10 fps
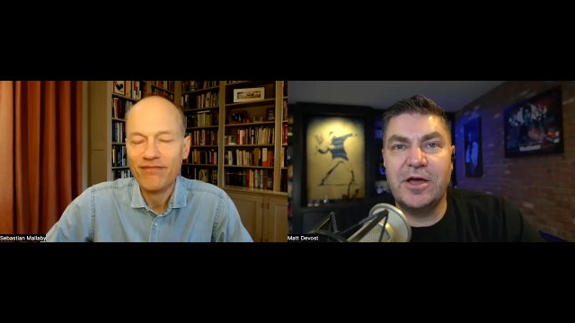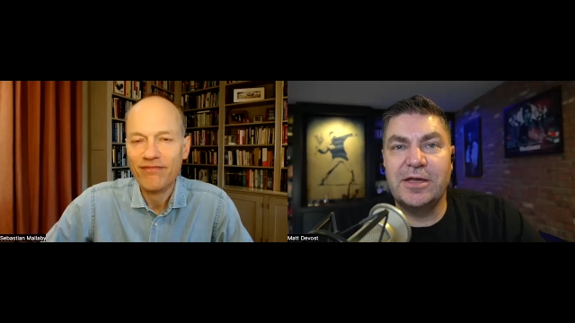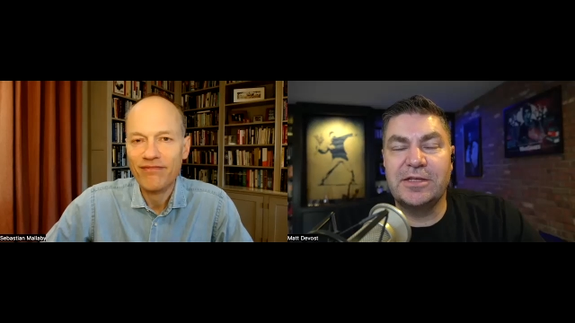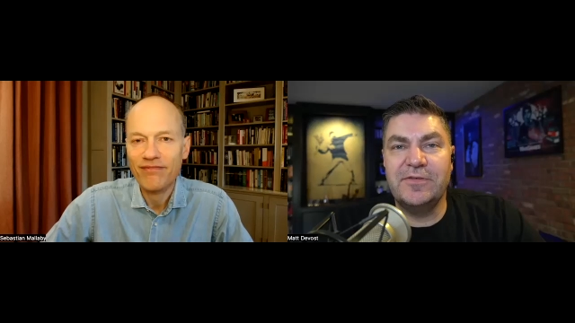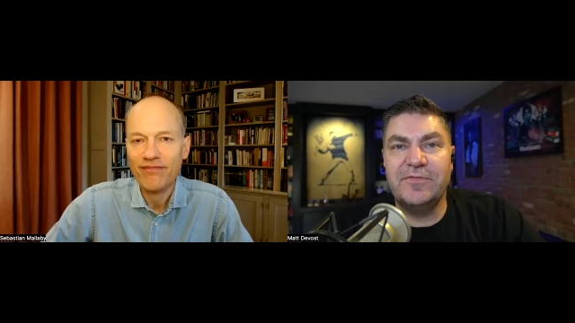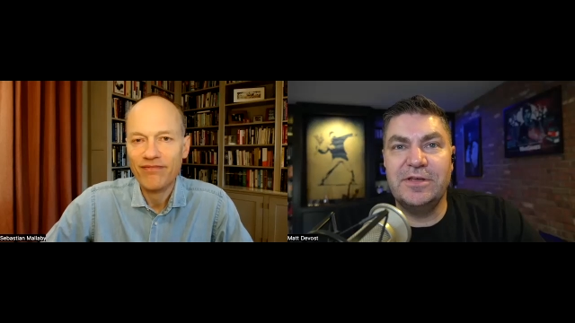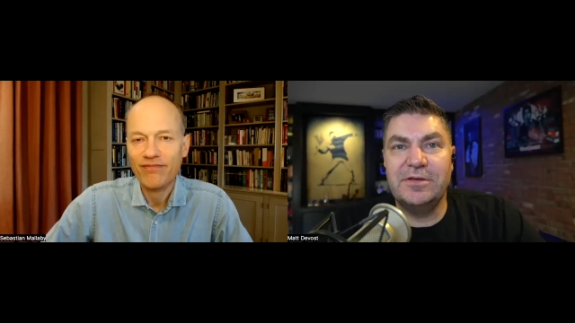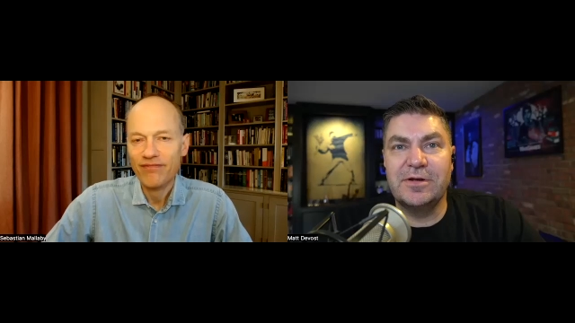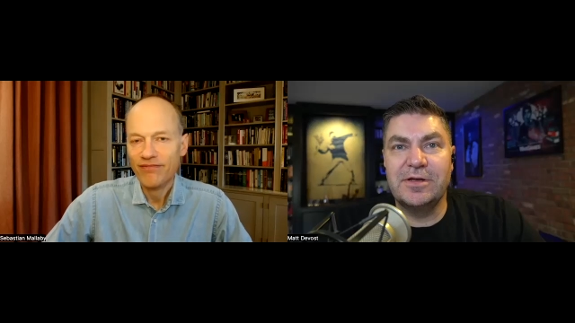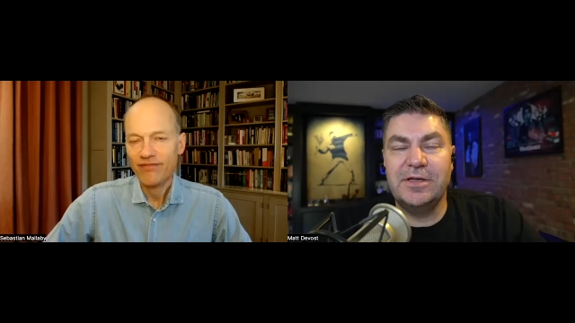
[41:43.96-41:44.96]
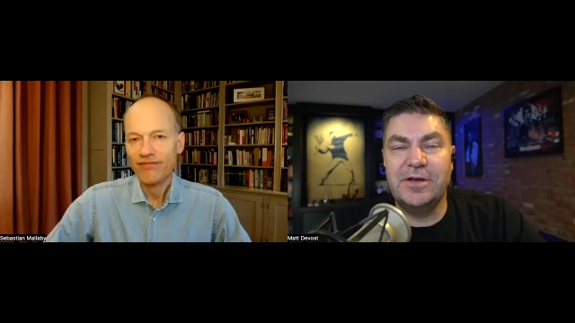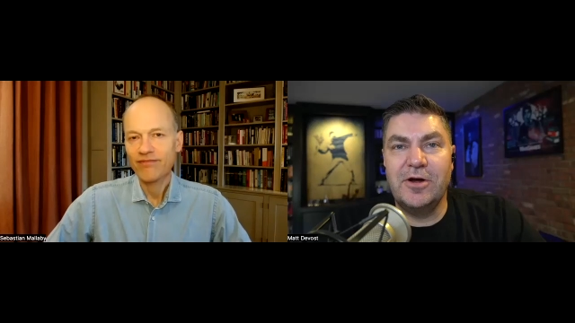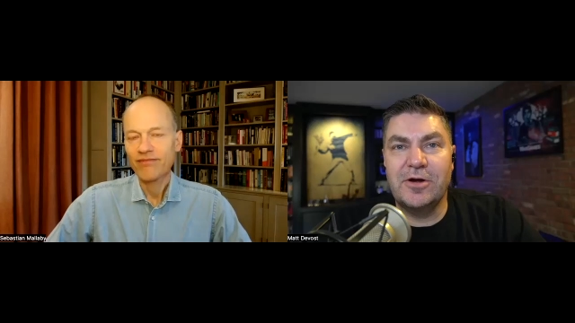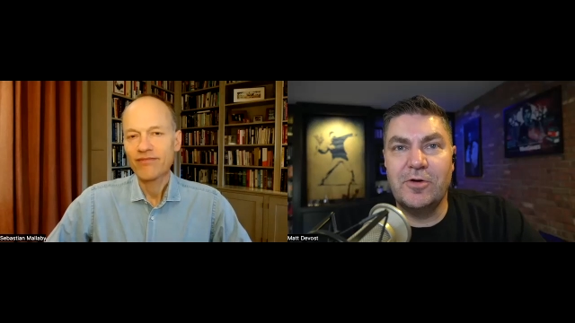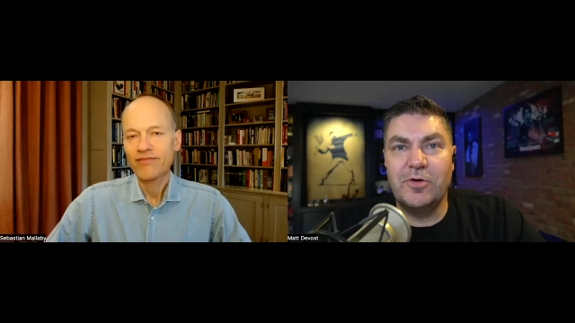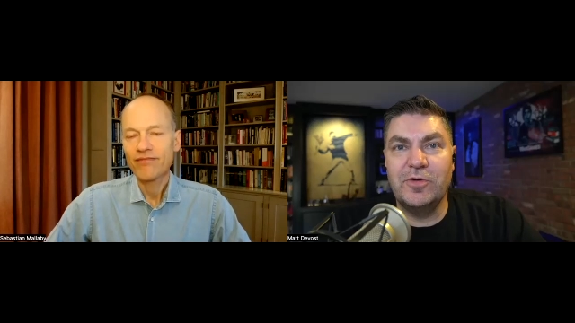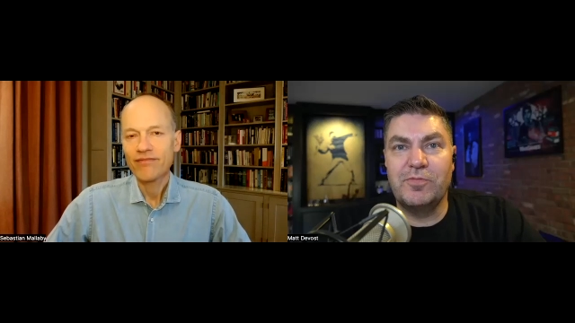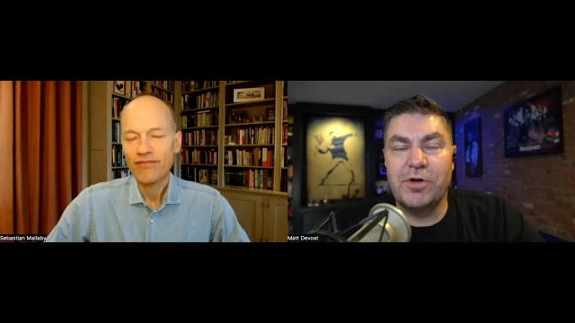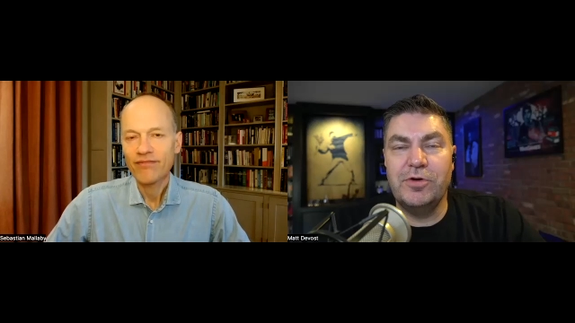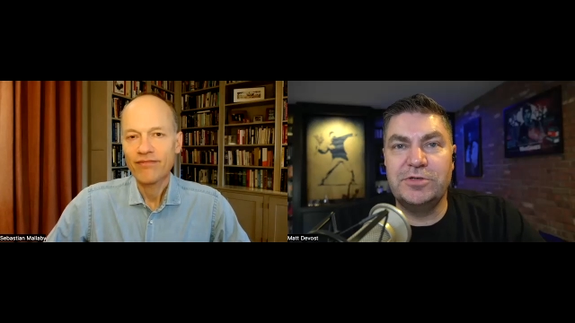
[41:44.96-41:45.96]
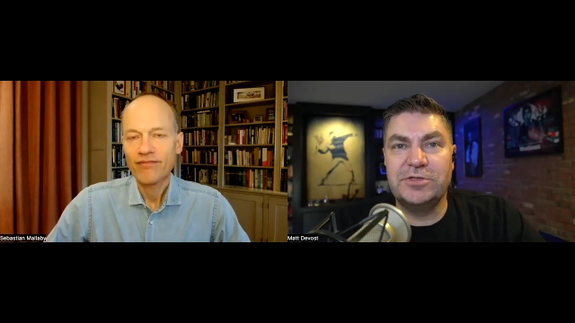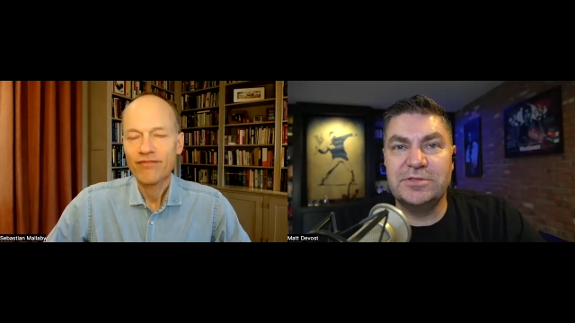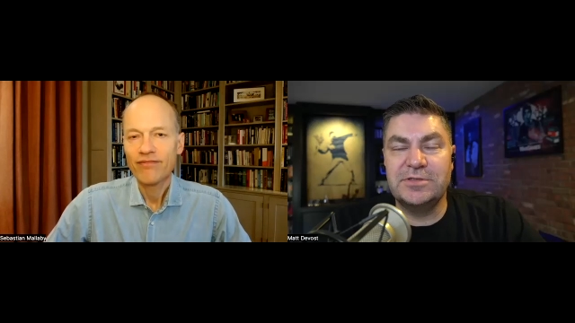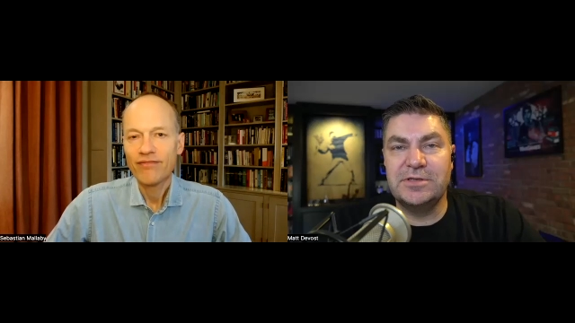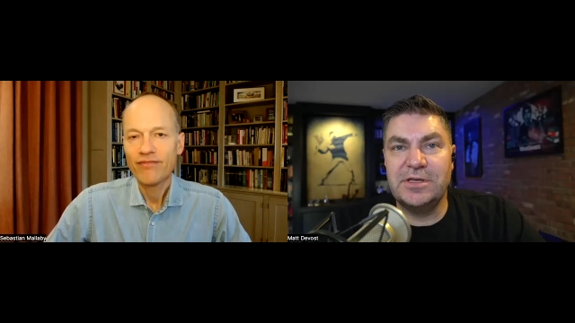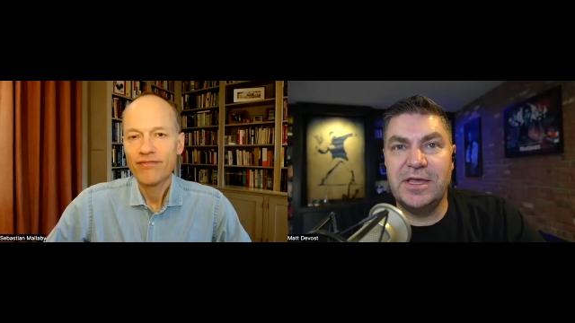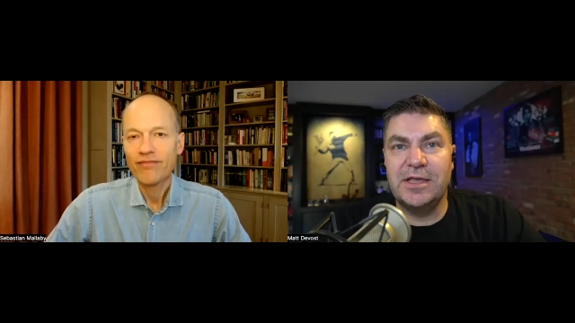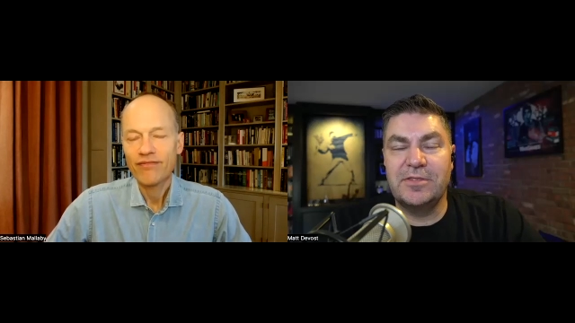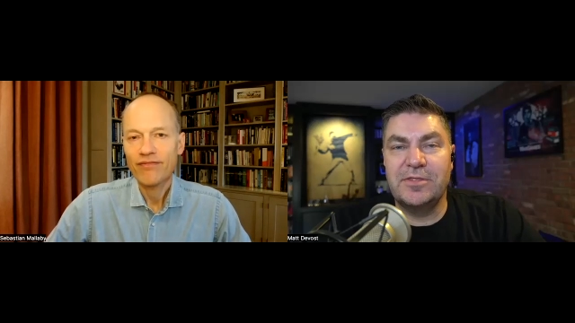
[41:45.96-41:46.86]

Speaker 1: connectivity, right? And our whole approach is to get